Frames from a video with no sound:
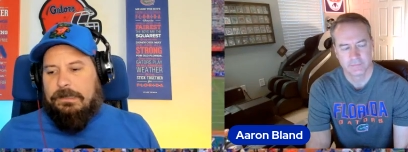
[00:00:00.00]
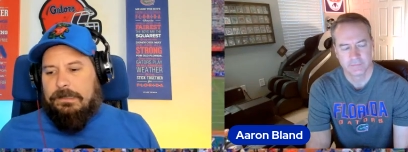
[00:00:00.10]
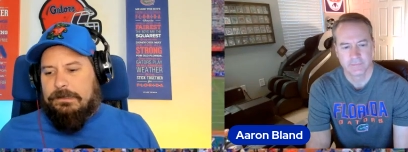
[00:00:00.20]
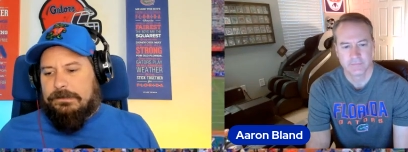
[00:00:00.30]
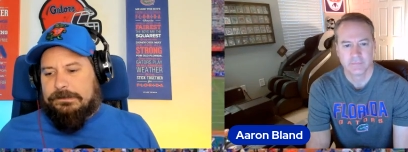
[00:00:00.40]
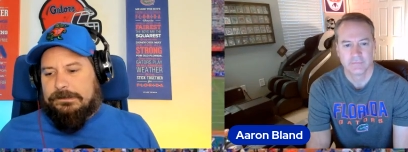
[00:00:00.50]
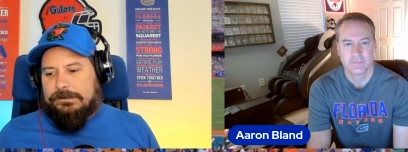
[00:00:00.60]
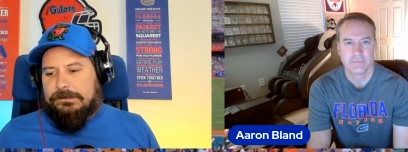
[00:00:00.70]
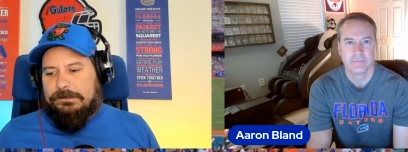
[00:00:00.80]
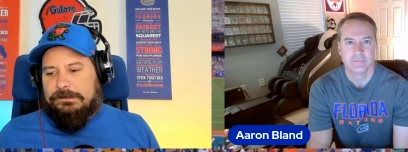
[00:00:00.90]

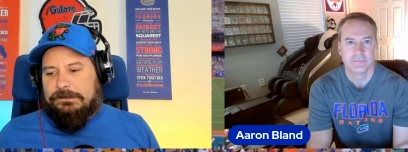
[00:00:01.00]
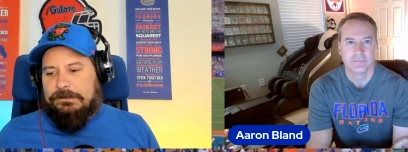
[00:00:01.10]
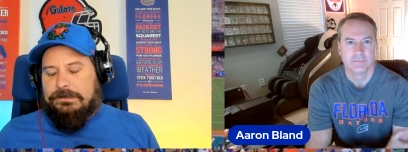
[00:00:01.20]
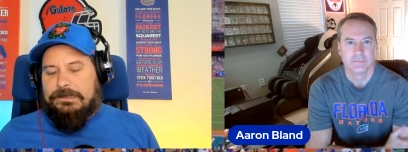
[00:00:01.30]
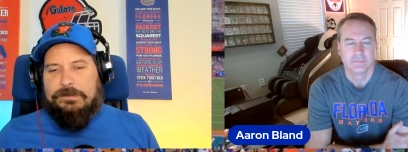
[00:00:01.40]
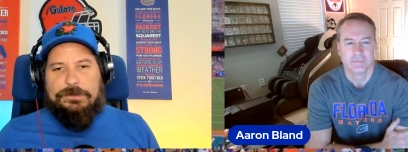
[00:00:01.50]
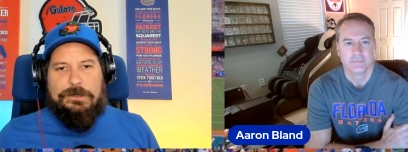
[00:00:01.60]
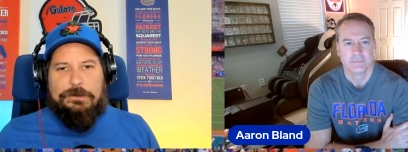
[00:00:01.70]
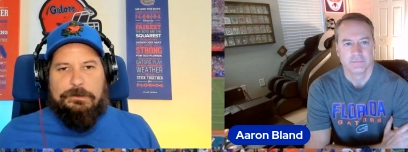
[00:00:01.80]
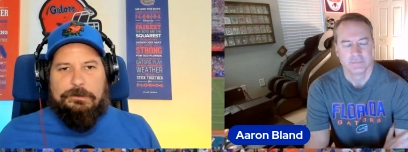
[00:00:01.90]
Speaker 1: is you never
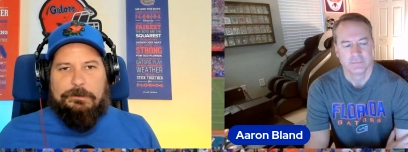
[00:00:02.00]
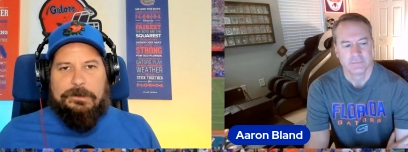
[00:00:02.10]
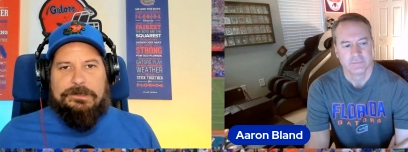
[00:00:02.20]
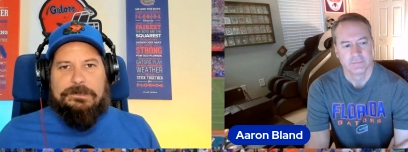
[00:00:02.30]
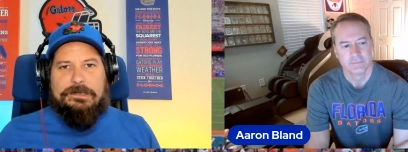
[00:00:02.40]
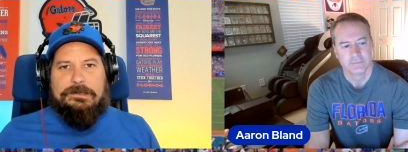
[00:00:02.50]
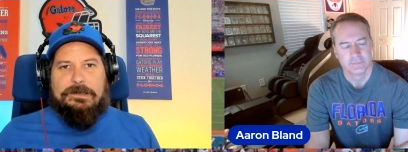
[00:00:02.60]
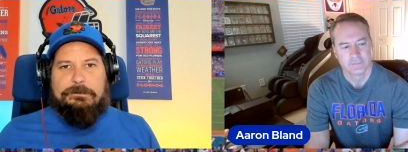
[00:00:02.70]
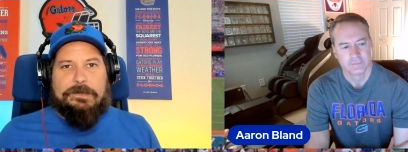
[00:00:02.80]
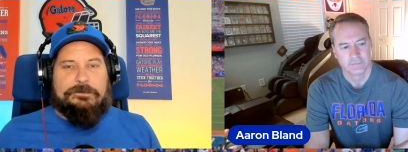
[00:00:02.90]
know what could end
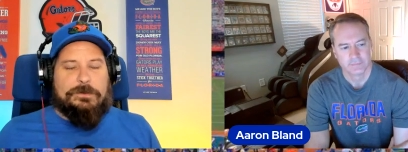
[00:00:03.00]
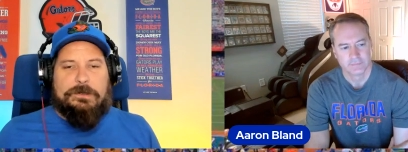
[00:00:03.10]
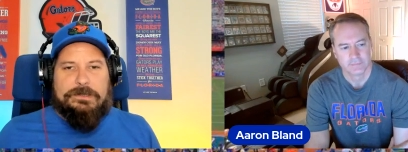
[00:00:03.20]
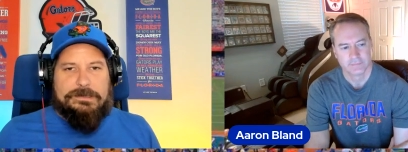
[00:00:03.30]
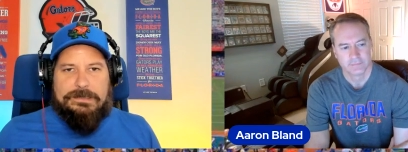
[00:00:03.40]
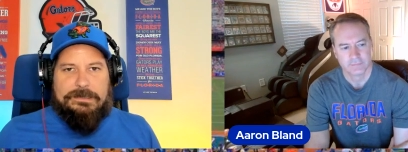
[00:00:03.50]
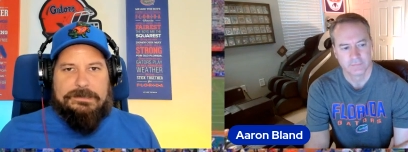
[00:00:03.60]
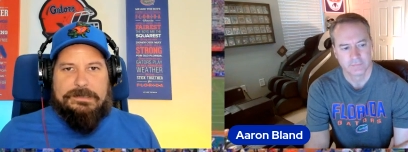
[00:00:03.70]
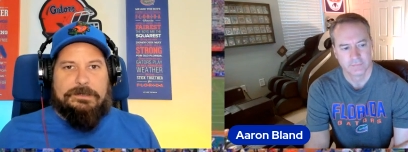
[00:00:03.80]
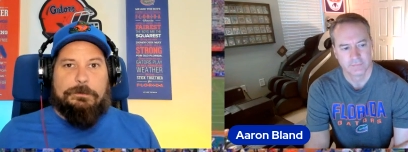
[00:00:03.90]
up. Like Florida,
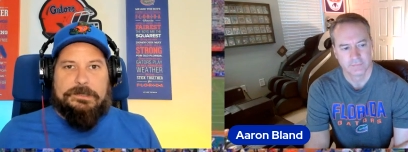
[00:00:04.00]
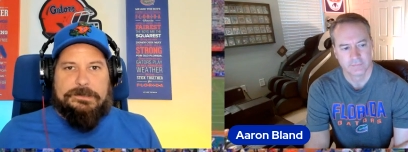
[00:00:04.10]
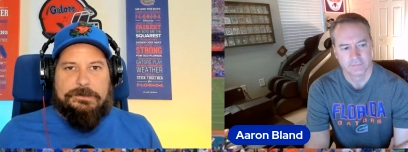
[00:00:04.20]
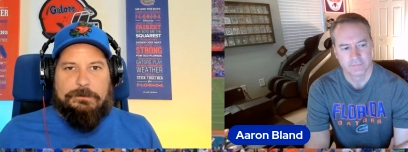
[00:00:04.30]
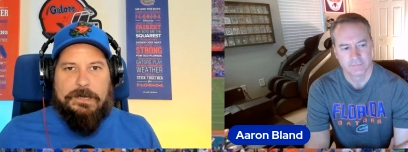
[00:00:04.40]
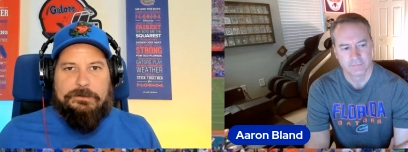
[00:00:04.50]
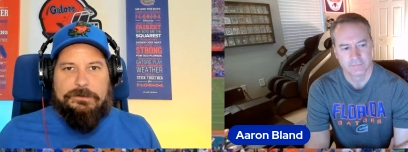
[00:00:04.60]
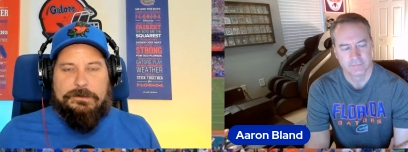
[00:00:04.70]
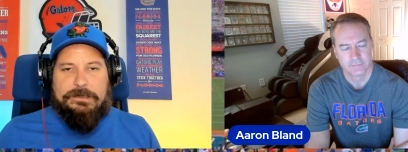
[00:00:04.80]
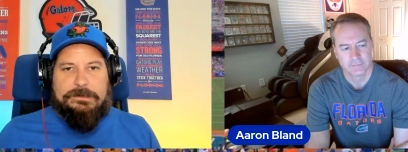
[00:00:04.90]
Tennessee wasn't a
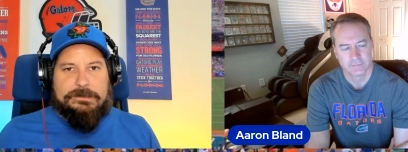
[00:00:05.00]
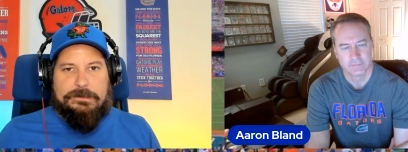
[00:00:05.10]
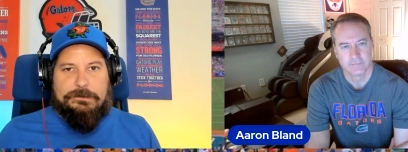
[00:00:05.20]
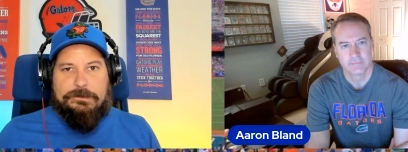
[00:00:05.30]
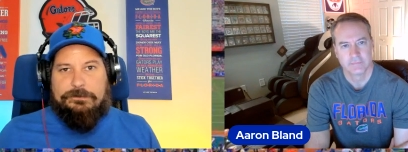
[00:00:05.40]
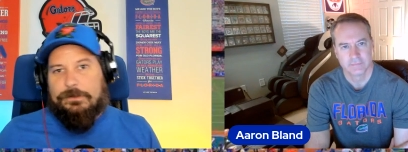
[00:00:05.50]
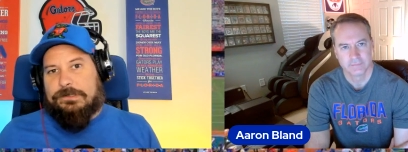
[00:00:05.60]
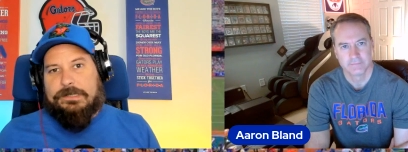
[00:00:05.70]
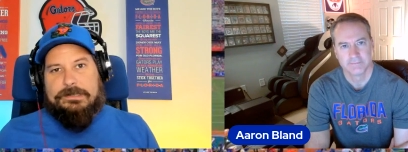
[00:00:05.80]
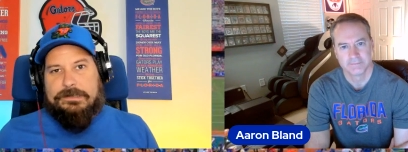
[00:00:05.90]
rivalry until the
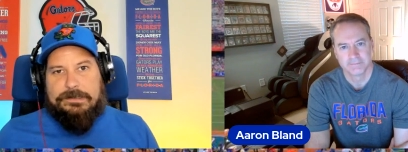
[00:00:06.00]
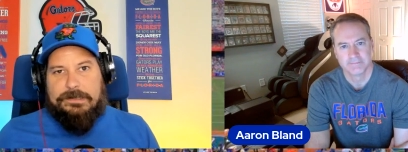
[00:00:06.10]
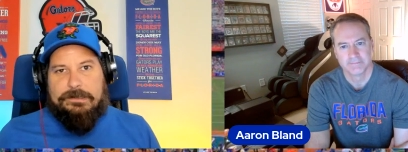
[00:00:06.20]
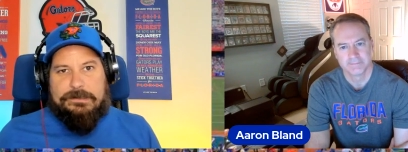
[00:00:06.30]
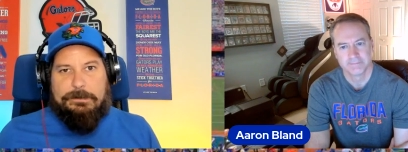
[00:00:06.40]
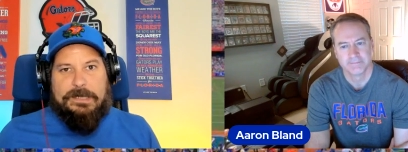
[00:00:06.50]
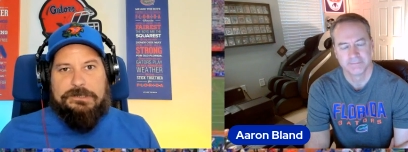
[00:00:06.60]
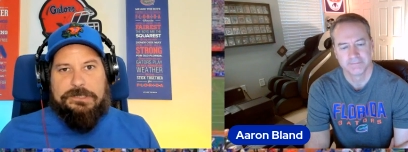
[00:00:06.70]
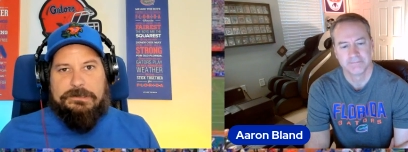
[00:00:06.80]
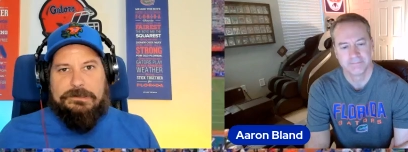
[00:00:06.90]
first SEC
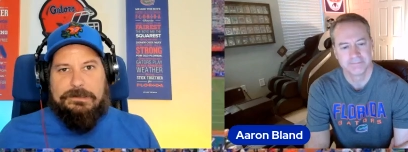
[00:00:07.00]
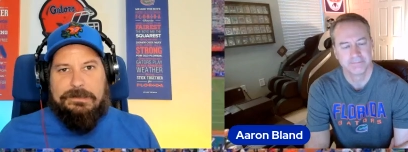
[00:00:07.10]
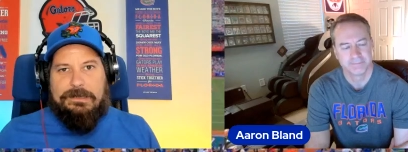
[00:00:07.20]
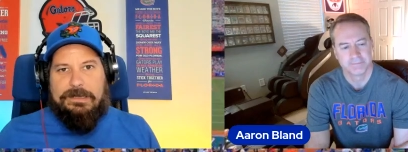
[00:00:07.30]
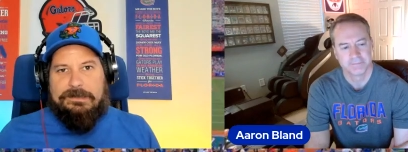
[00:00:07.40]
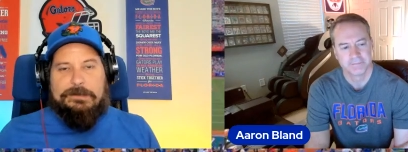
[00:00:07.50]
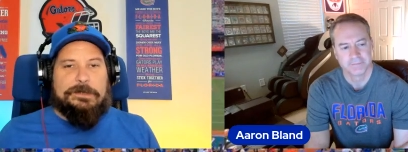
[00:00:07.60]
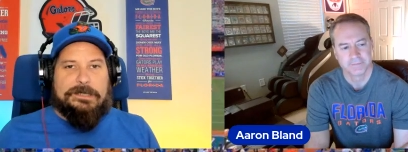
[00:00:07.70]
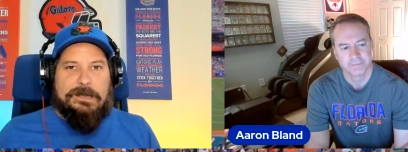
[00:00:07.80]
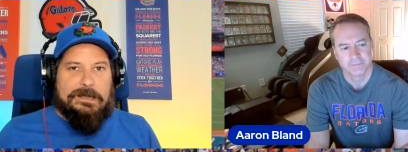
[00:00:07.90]
expansion, and then
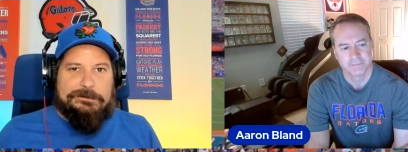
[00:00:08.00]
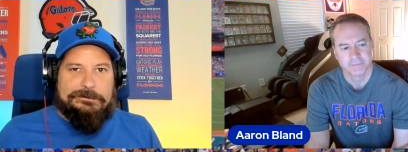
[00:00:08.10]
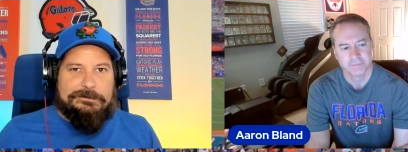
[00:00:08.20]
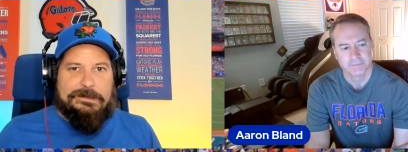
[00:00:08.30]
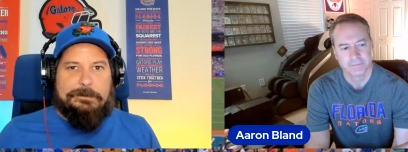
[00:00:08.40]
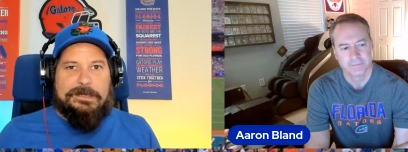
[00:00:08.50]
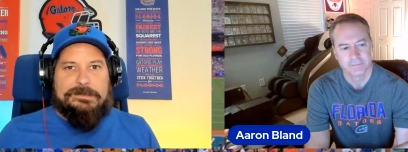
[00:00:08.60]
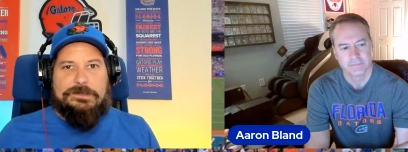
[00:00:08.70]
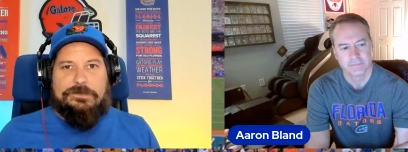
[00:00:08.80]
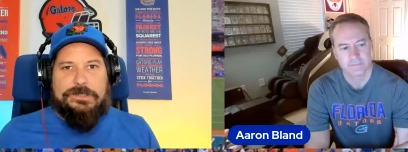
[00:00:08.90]
we got them
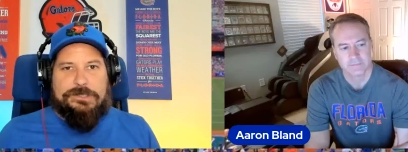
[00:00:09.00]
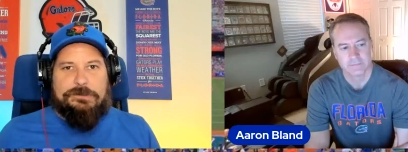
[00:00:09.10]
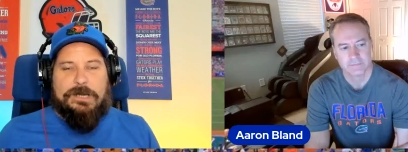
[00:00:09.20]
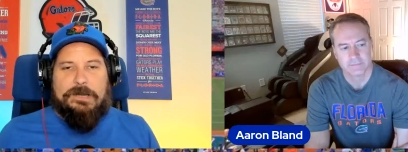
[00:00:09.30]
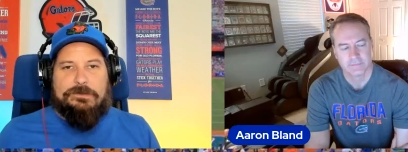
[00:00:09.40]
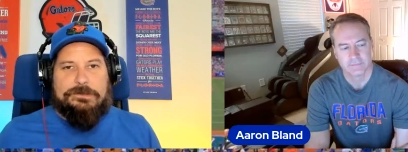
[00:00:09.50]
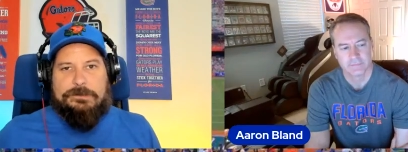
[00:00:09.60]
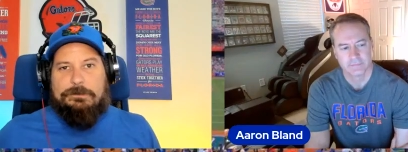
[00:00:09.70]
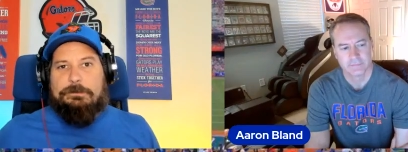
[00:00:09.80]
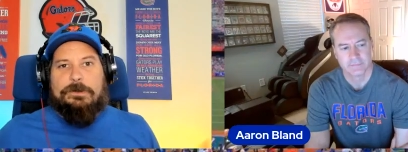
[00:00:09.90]
as division rivals,
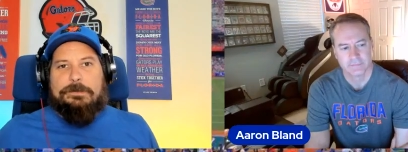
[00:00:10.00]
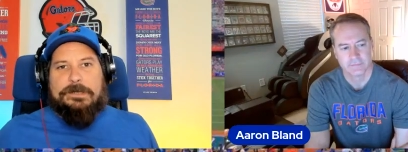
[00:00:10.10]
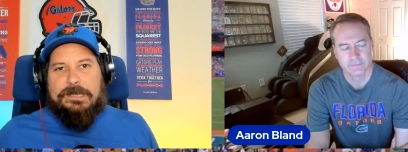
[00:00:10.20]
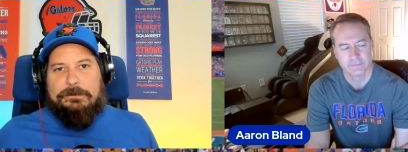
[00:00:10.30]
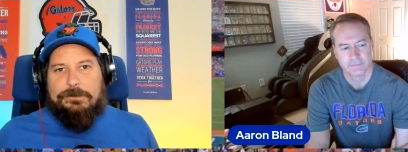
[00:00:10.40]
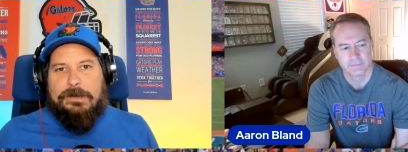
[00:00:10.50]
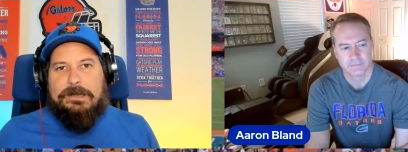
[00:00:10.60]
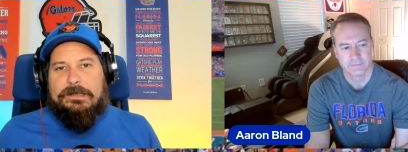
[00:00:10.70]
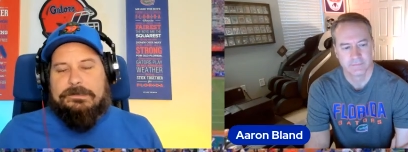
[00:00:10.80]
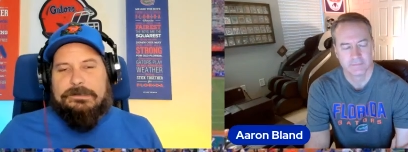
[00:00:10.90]
and we both became
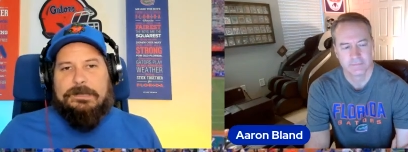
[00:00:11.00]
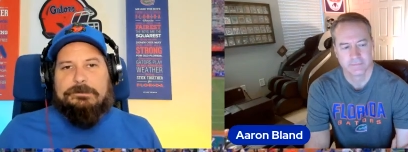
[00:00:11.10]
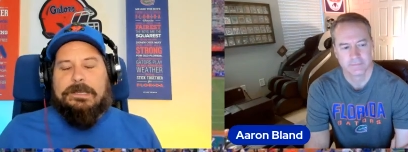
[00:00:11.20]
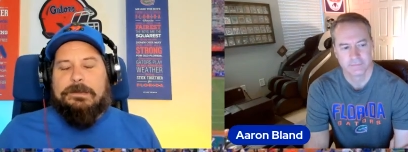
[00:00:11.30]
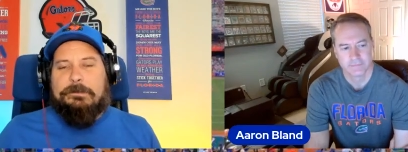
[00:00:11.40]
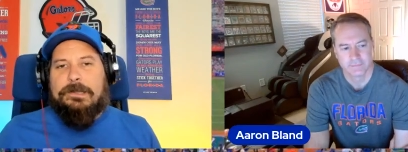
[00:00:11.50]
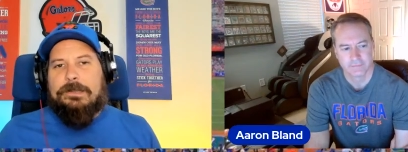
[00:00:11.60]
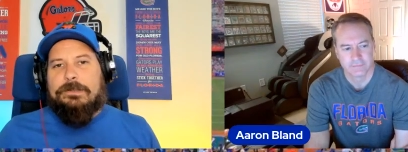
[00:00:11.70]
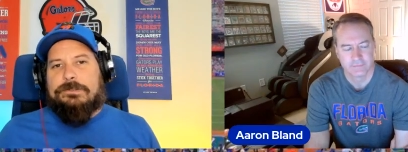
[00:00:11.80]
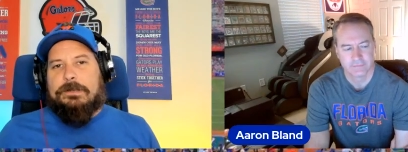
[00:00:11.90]
great at the same time.
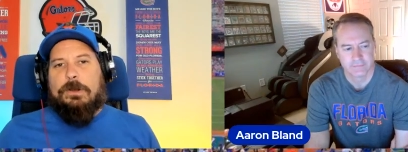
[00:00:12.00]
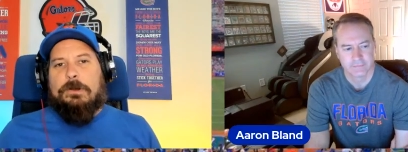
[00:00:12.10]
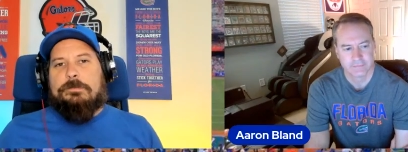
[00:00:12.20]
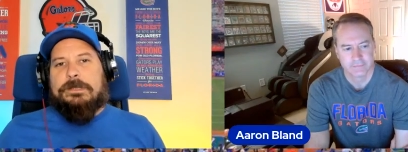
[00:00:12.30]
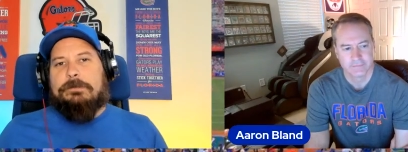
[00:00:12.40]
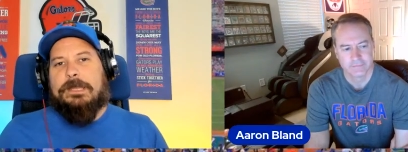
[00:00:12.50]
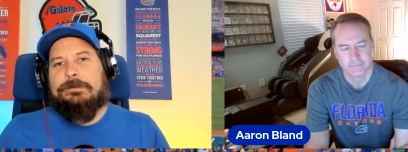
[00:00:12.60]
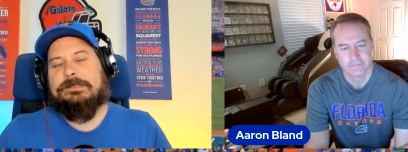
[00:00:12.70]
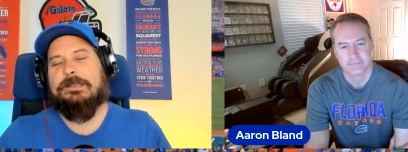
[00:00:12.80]
So I'm hoping maybe